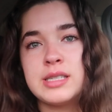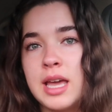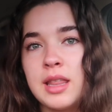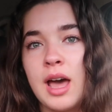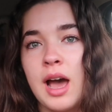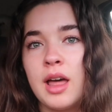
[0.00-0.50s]

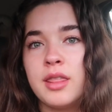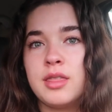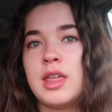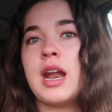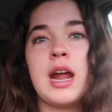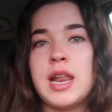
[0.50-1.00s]
say that,
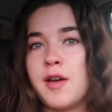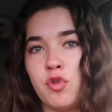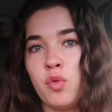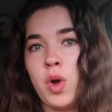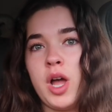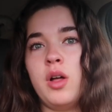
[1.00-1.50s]
then I
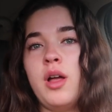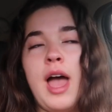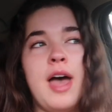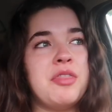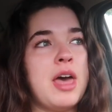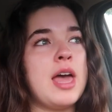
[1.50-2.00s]
never will.
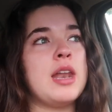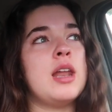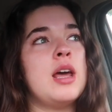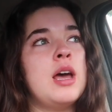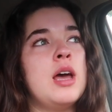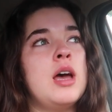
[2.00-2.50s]
And
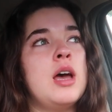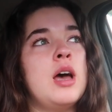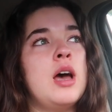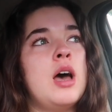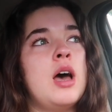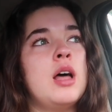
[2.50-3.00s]
then,
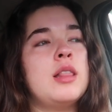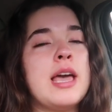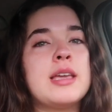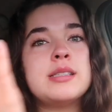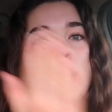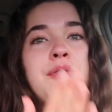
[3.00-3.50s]

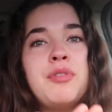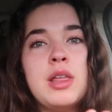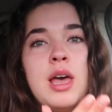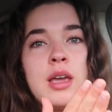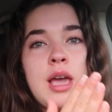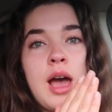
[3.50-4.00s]
like, because I feel
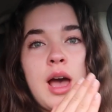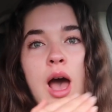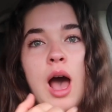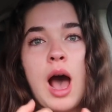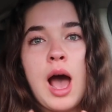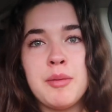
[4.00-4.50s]
like
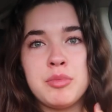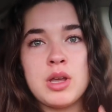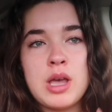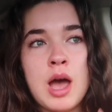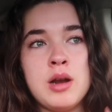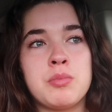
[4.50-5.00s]
I'm
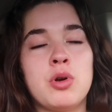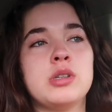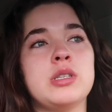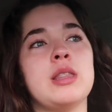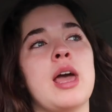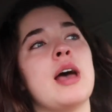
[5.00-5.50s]
the kind of
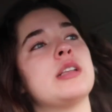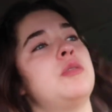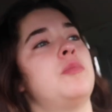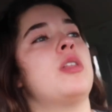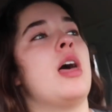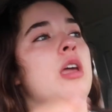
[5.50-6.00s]
person that has
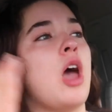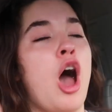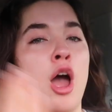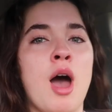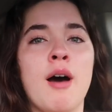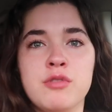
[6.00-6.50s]
to be like,
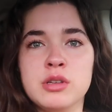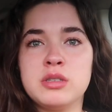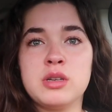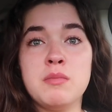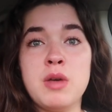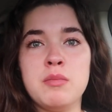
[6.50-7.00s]
I have
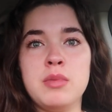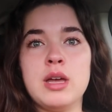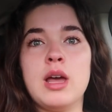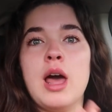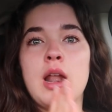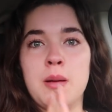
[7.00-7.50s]
this
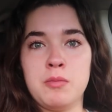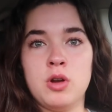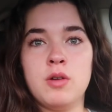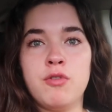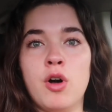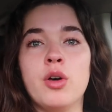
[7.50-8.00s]
commitment and I'm
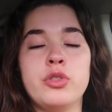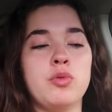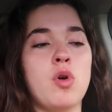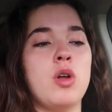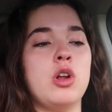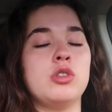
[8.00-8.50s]
going to follow
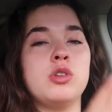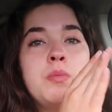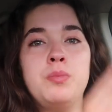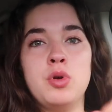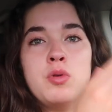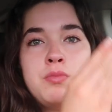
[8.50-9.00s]
through on it. So
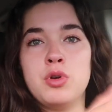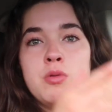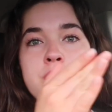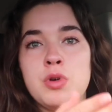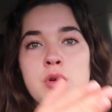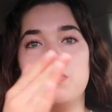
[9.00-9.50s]
boom,
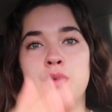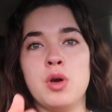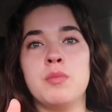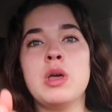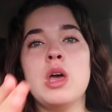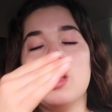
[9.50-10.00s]
boom, boom,
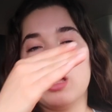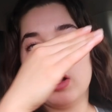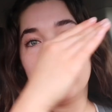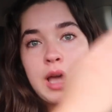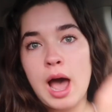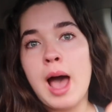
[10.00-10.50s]
boom. You
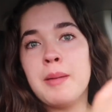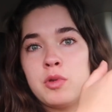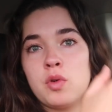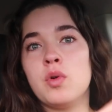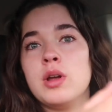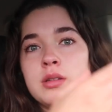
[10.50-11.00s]
know, like,
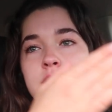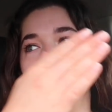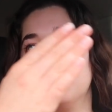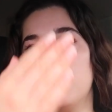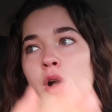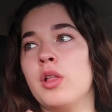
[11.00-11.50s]
I'm going
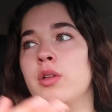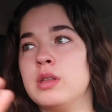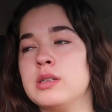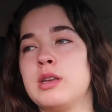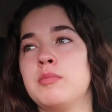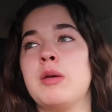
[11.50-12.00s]
to follow
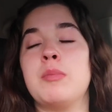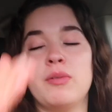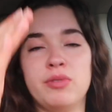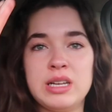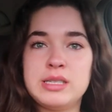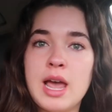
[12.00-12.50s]
this
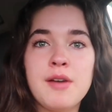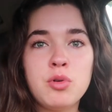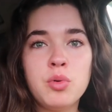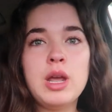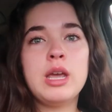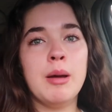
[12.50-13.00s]
commitment. If I say
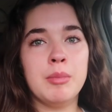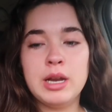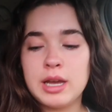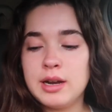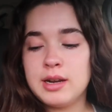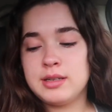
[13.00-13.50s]
every week, I'm going
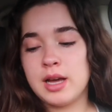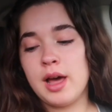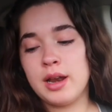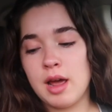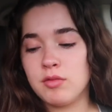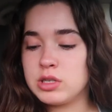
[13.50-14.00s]
to get it
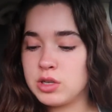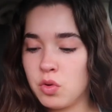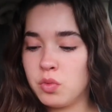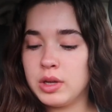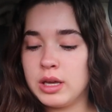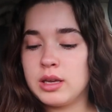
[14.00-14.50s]
done every
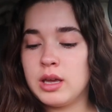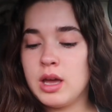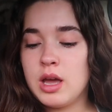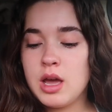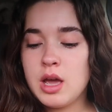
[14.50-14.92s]
single week.